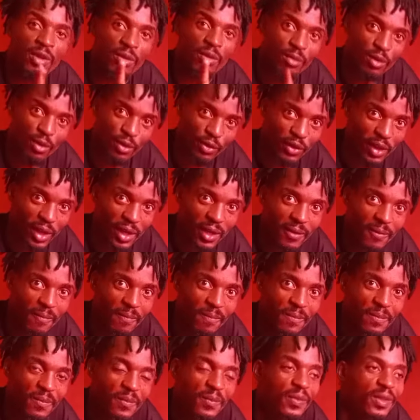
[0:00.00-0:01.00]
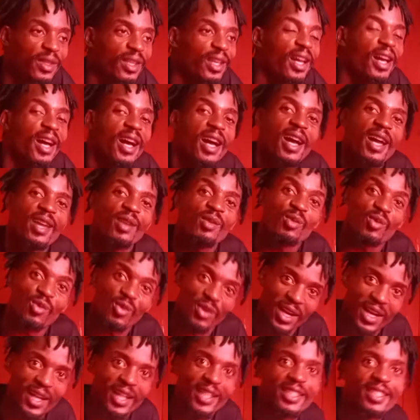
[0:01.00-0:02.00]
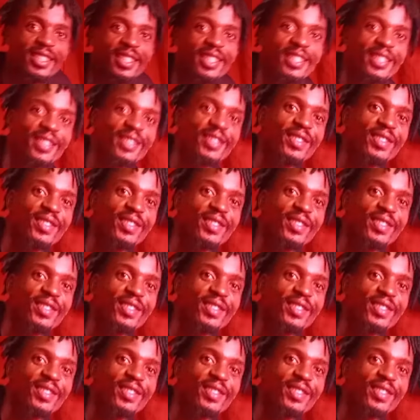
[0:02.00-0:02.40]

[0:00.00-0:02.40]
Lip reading: une mhosva, inokura kasha.